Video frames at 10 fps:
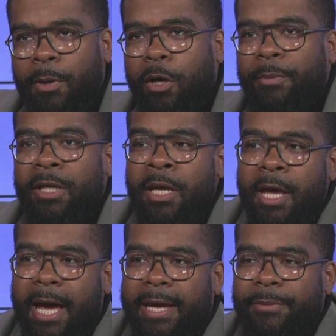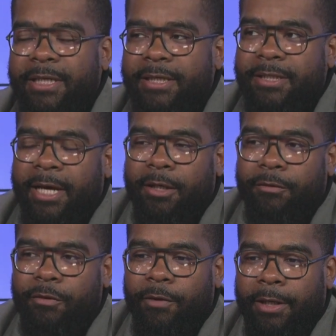pardon me. I am the
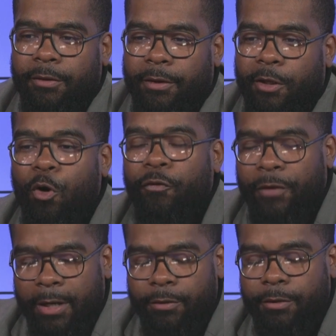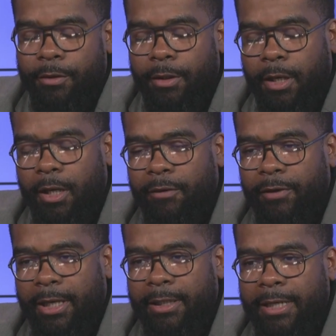executive director and co-founder of
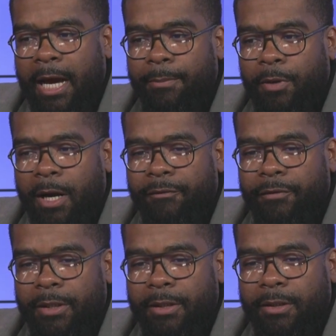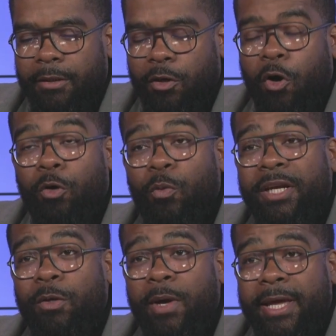a nonprofit called
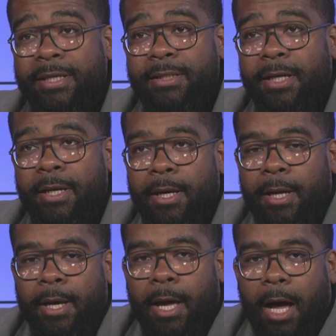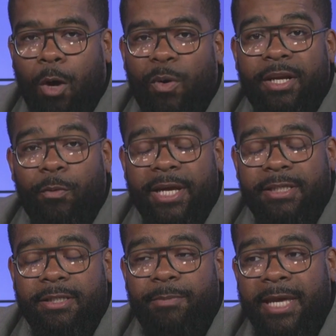Winning Ways. Uh, Winning
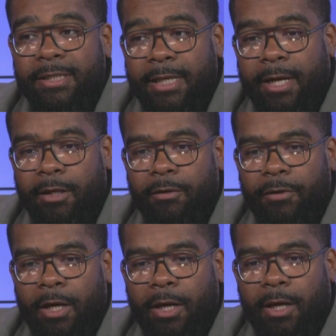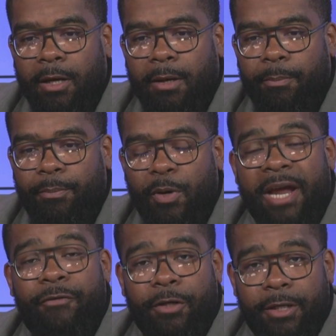Ways is based out of uh,
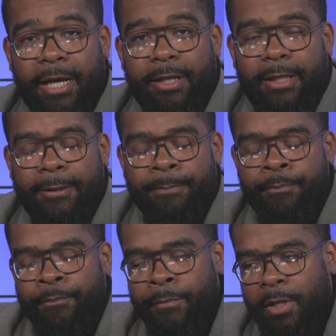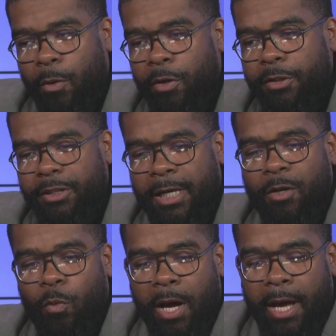Branford, Connecticut. And we're a
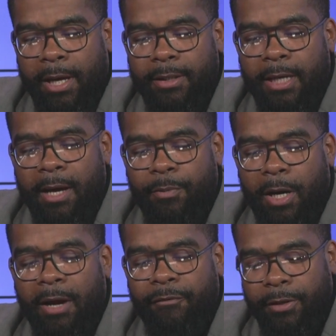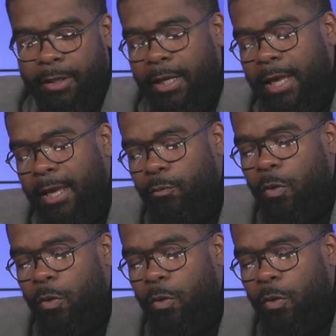statewide nonprofit. And